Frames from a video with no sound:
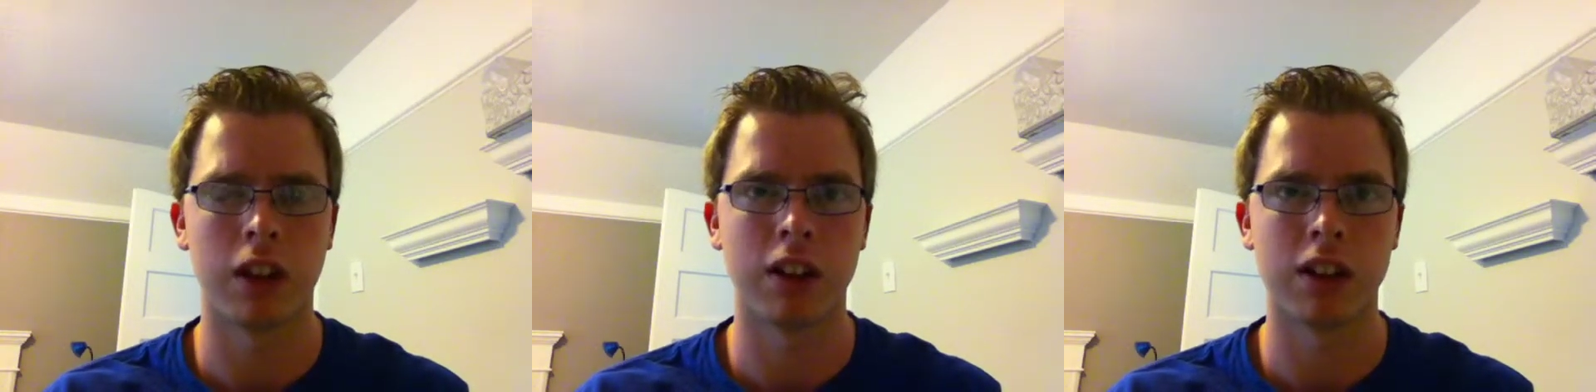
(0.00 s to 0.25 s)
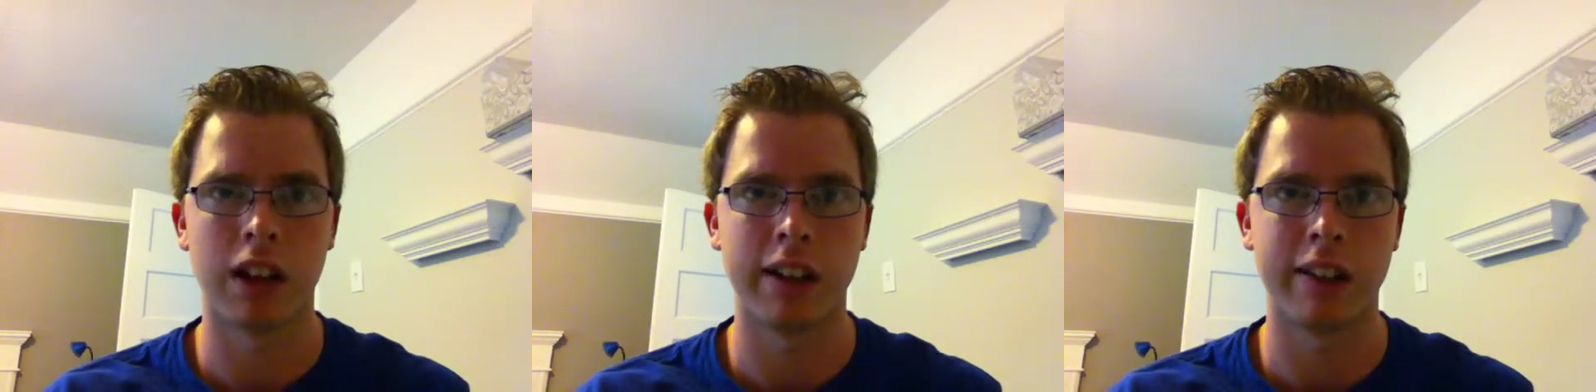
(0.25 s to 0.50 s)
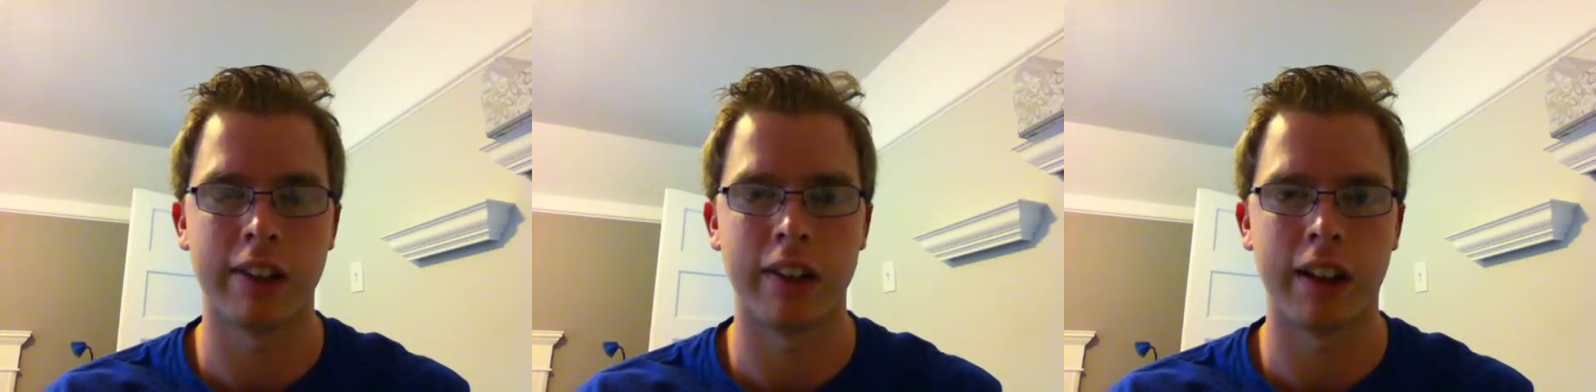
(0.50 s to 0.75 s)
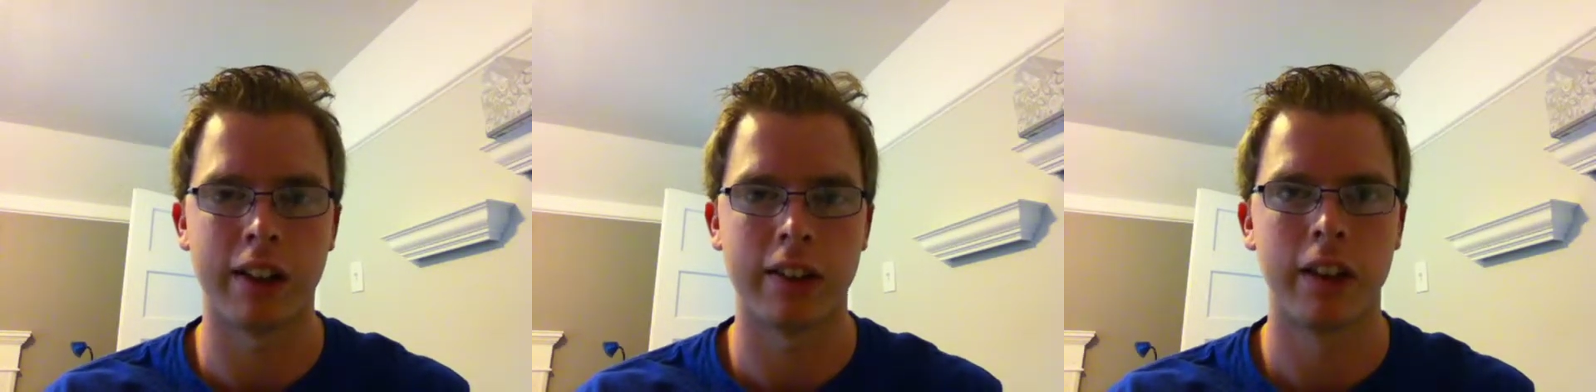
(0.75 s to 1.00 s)
an alliance
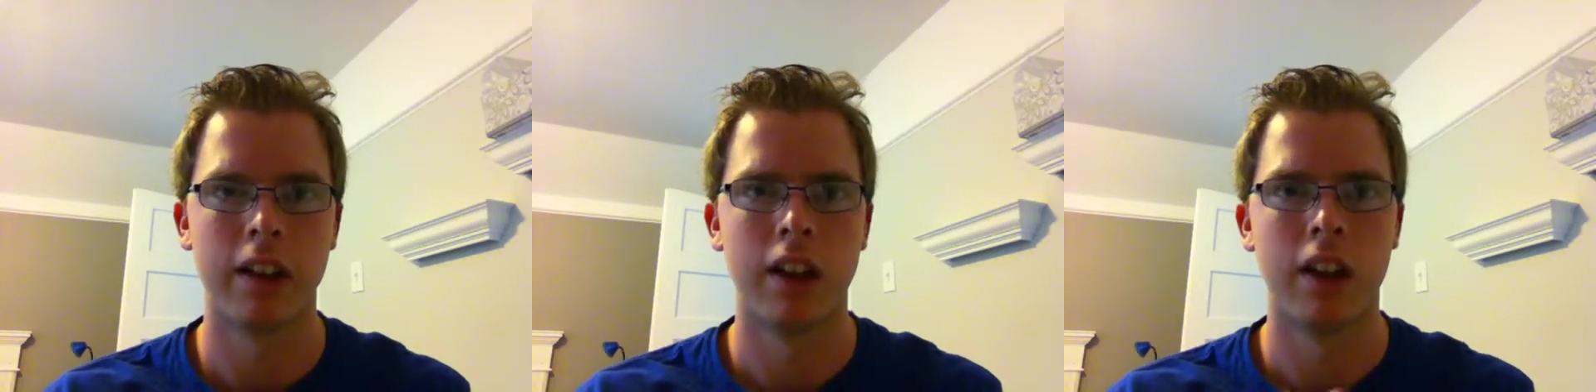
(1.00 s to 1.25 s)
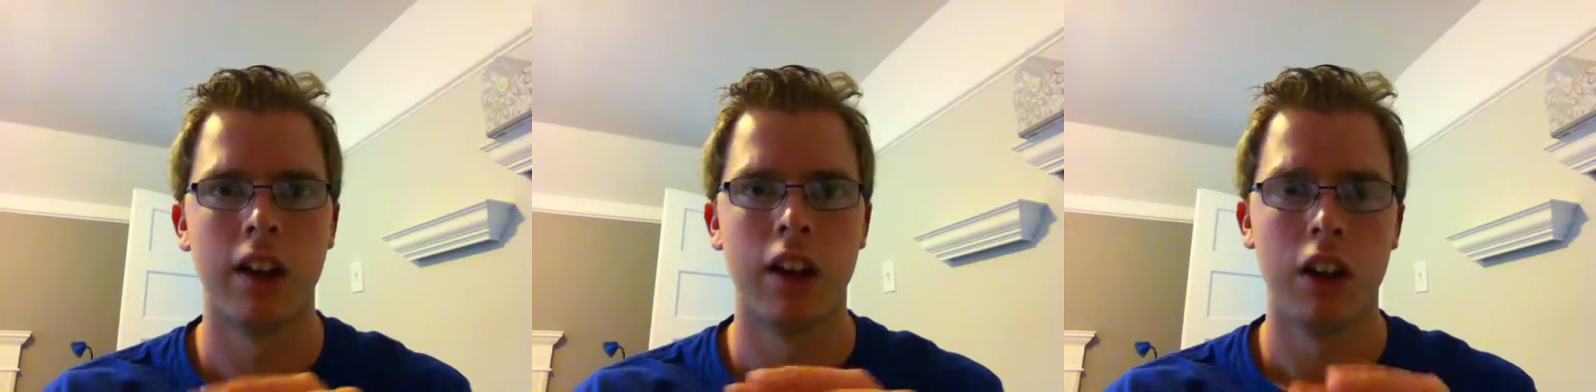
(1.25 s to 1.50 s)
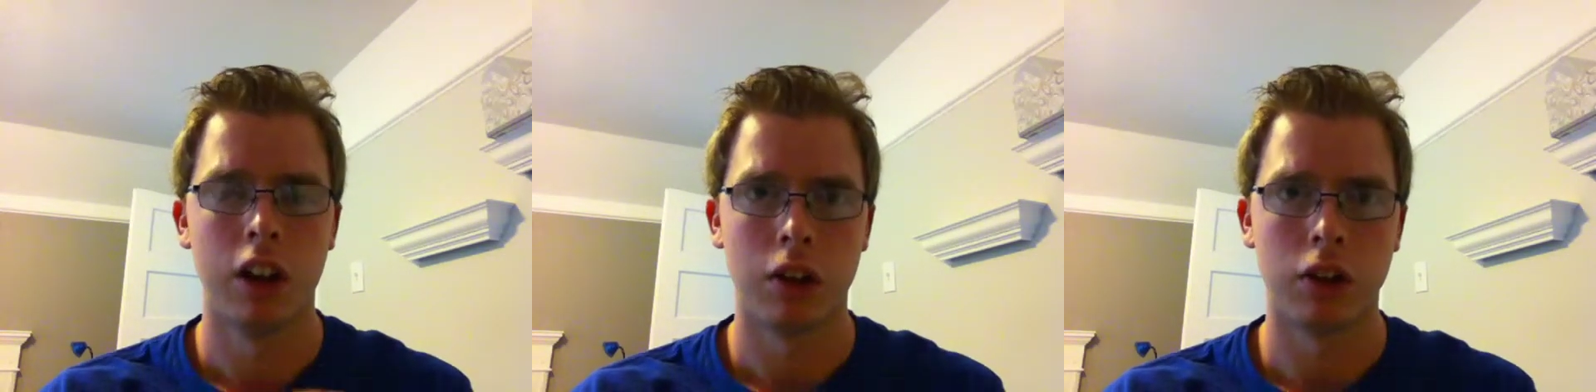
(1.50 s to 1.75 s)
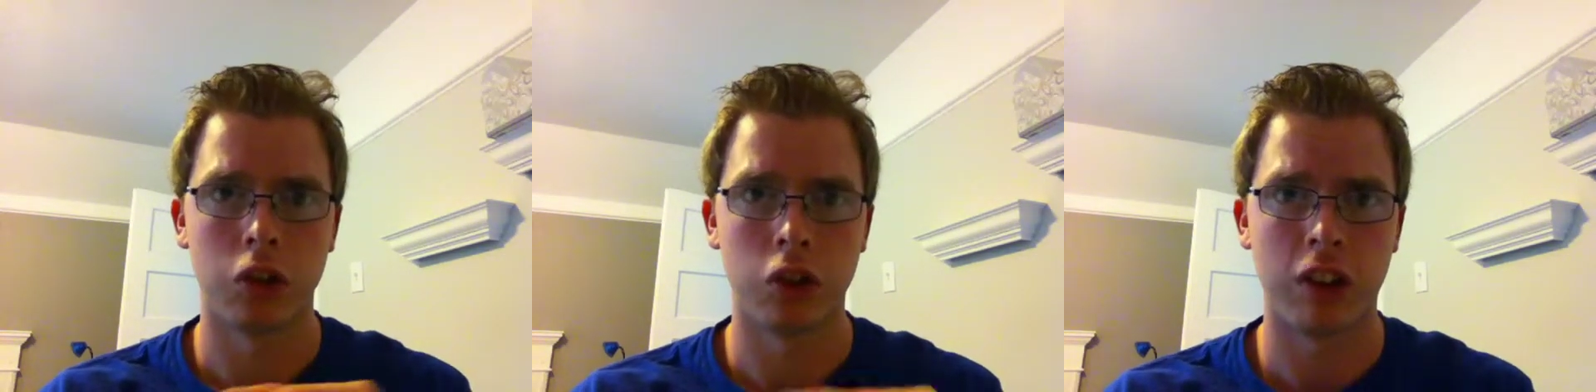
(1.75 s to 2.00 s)
that
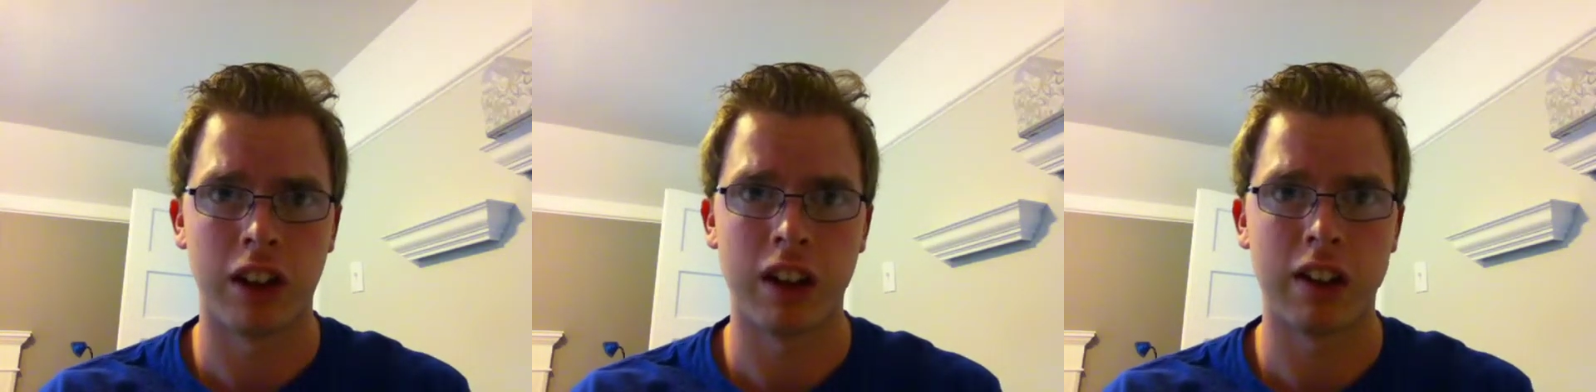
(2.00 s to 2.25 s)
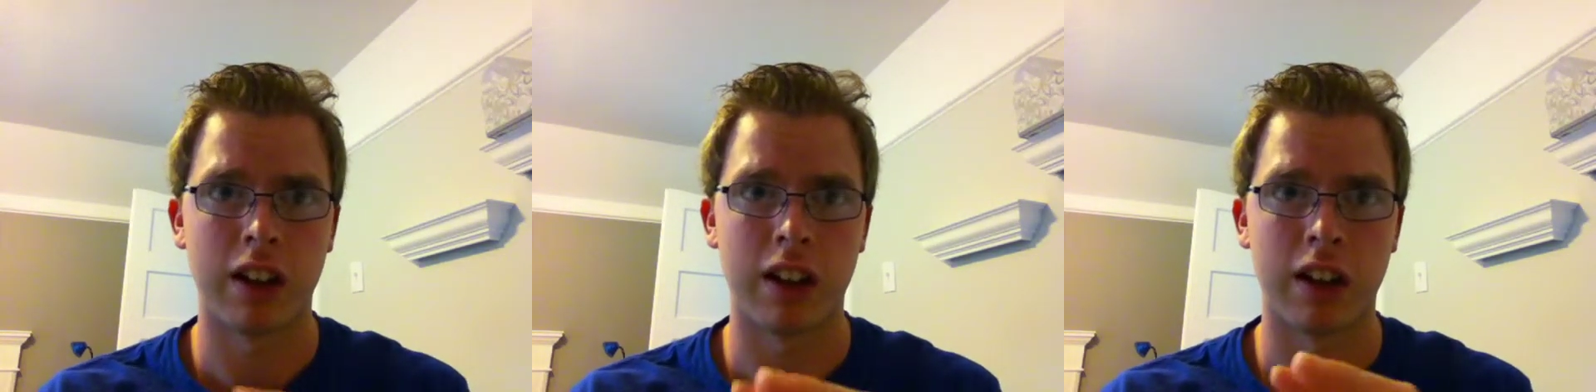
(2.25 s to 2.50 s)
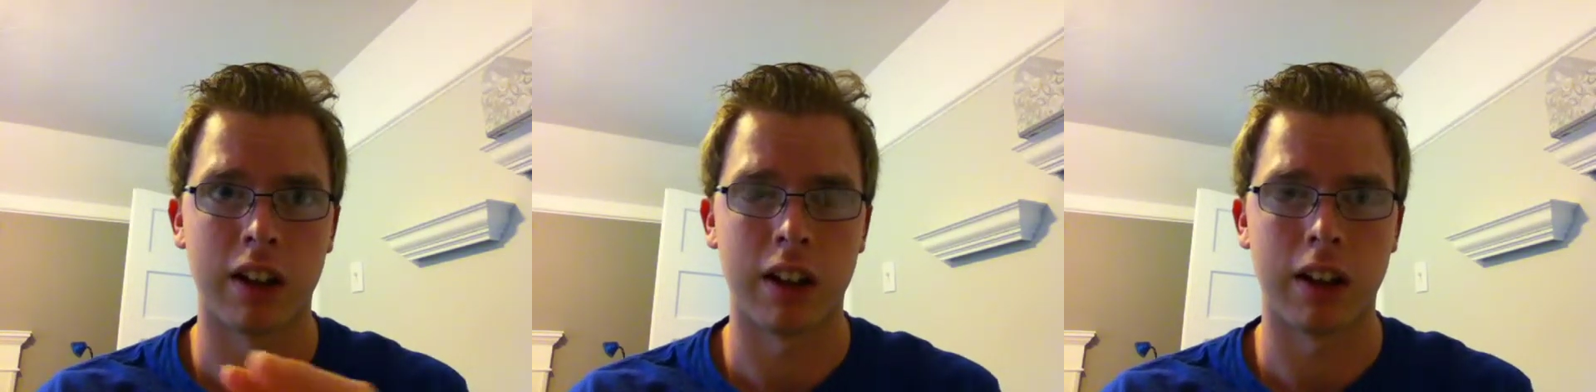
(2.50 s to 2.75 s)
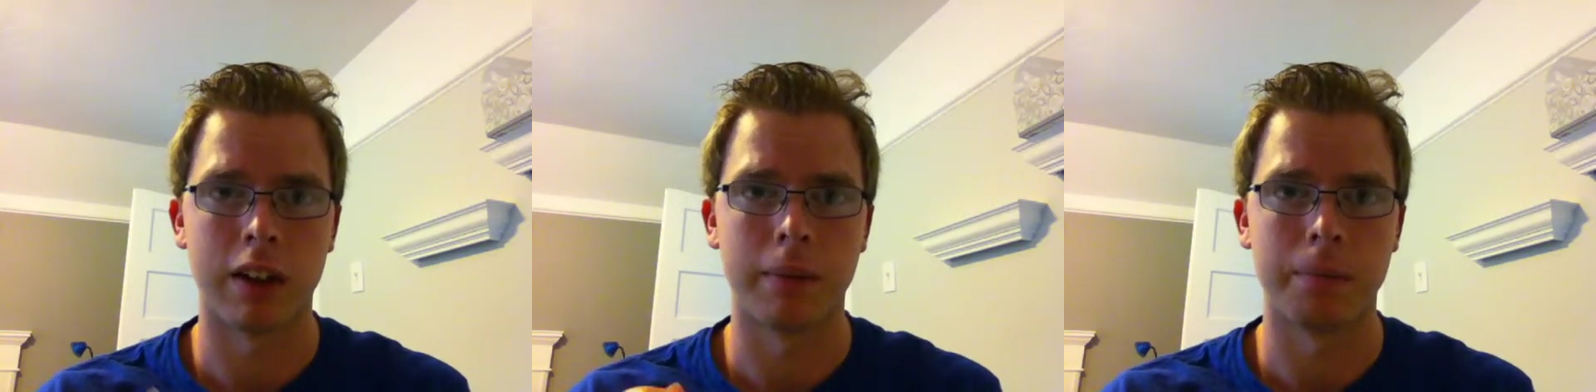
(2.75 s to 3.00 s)
stayed uh,